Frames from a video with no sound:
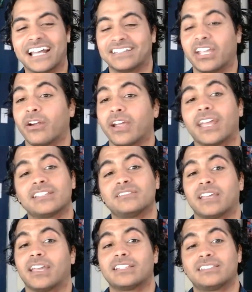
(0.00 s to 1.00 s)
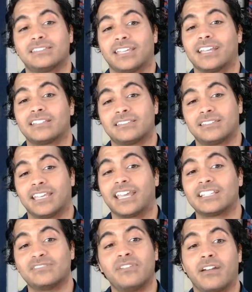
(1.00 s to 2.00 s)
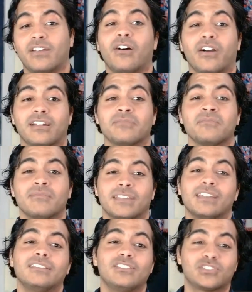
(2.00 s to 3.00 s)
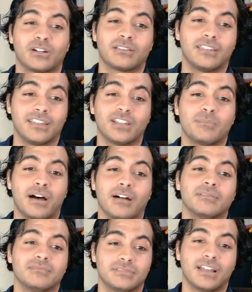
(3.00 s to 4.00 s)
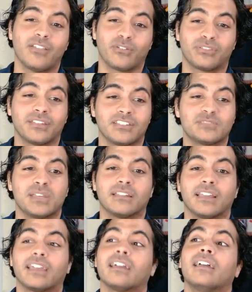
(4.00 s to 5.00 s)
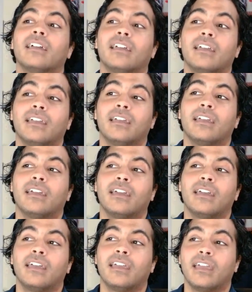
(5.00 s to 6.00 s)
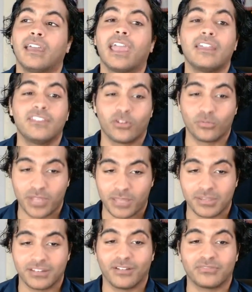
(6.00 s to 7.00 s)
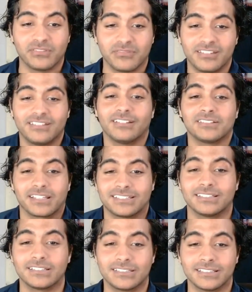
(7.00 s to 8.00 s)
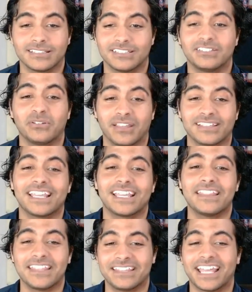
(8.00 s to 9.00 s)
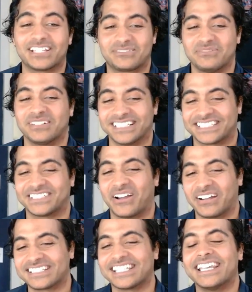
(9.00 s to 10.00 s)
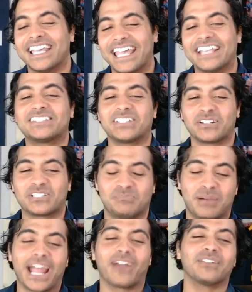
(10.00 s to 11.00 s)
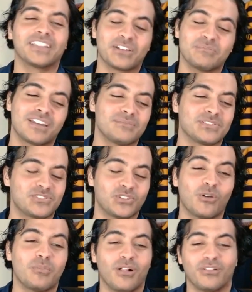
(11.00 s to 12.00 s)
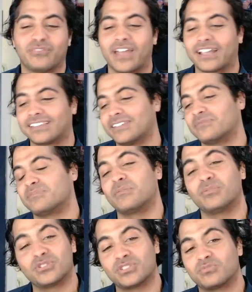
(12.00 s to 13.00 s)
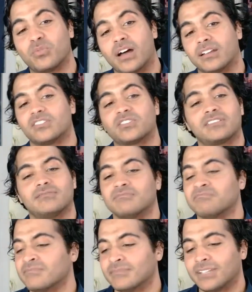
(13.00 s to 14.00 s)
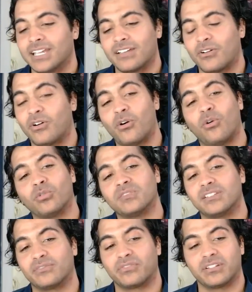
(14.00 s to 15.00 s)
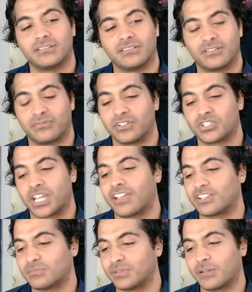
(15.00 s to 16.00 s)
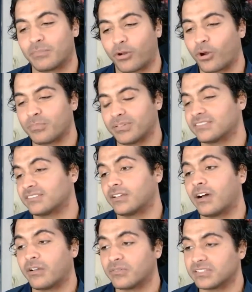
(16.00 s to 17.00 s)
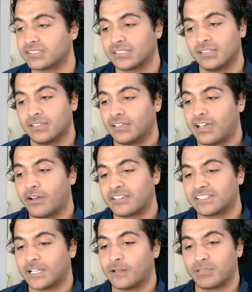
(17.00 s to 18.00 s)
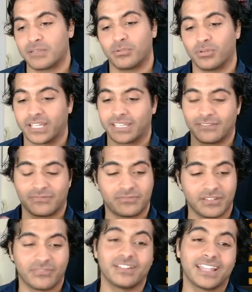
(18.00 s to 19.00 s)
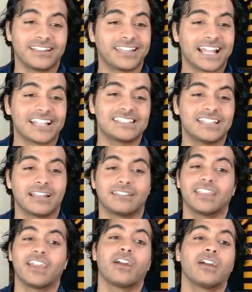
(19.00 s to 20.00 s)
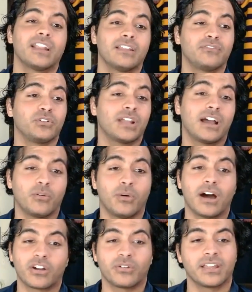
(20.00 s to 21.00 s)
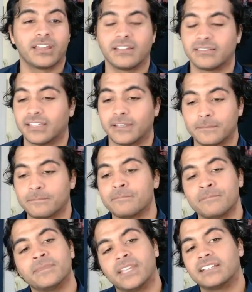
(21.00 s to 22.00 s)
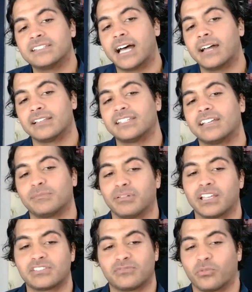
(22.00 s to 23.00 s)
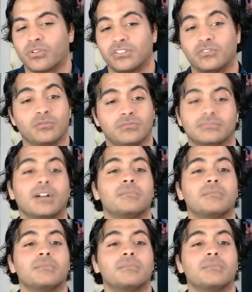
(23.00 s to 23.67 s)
there, it gets very hard. And then you start thinking about the other things being like, and they don't pay me enough to like to do this. And that's when it starts spiraling, it becomes a snowball effect, and then people just want to just get a whole different change. But their purpose, I always tell people, like, if that's not there, and if you're not watering it, then it's not the place for you,